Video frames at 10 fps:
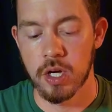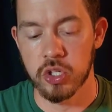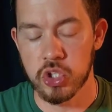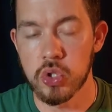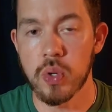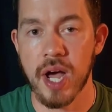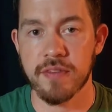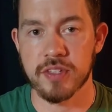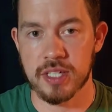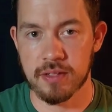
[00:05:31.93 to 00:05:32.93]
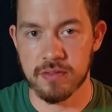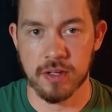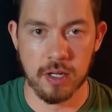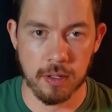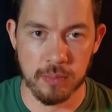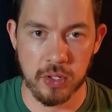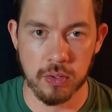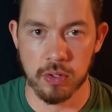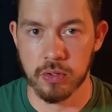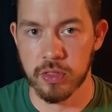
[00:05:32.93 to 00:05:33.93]
you have to give the
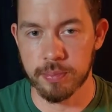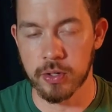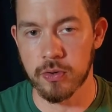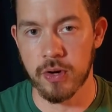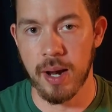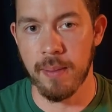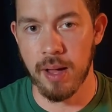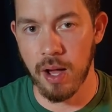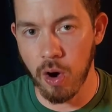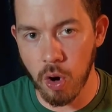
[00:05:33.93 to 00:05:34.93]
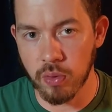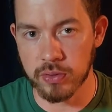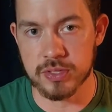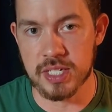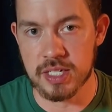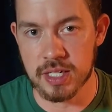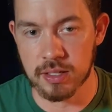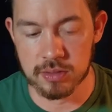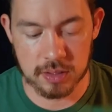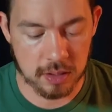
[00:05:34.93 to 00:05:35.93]
computer, the program, all those
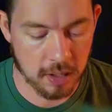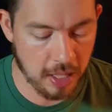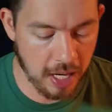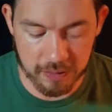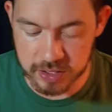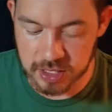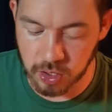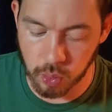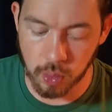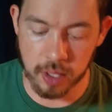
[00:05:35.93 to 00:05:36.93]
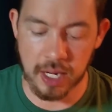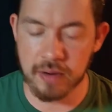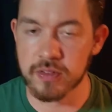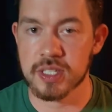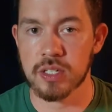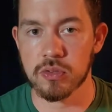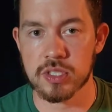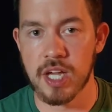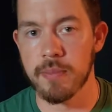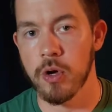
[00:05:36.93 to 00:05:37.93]
details. Every single one, every single
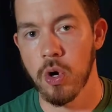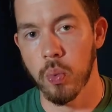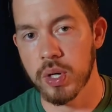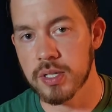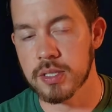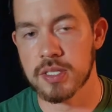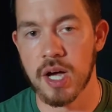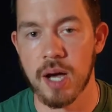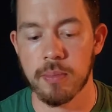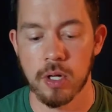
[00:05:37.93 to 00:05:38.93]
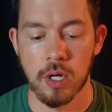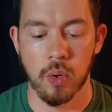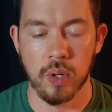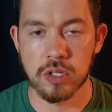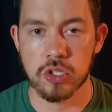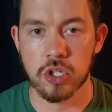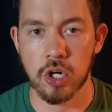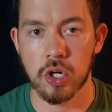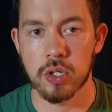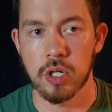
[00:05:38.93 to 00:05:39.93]
step, when to stop, when to
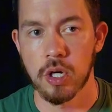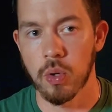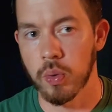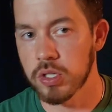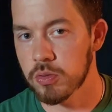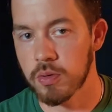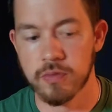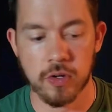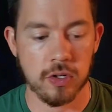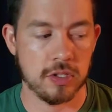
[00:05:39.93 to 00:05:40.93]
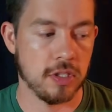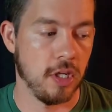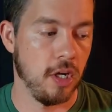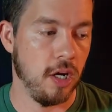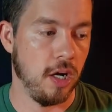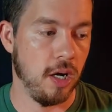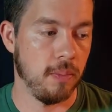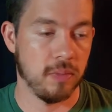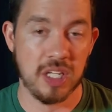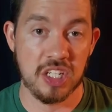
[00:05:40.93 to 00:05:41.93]
turn, when to reverse,
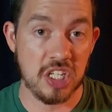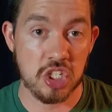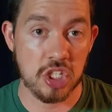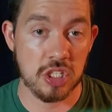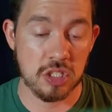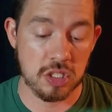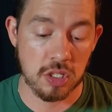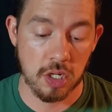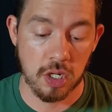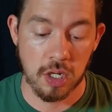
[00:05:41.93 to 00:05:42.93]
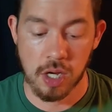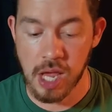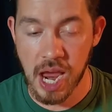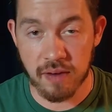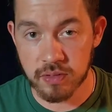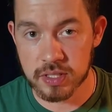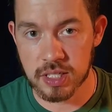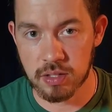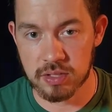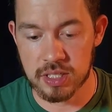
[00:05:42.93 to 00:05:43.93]
conditions, every
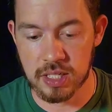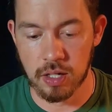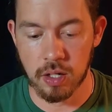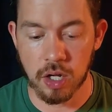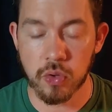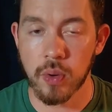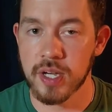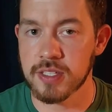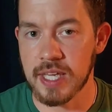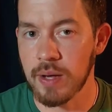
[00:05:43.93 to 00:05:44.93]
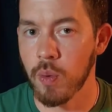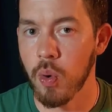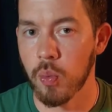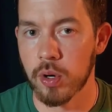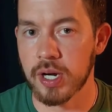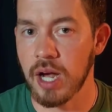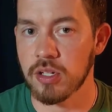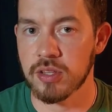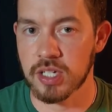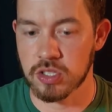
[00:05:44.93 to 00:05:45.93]
single detail. Otherwise, it won't work how you
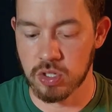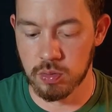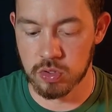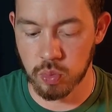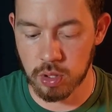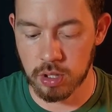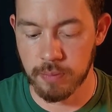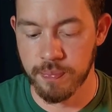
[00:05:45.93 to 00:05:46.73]
think it's going to work.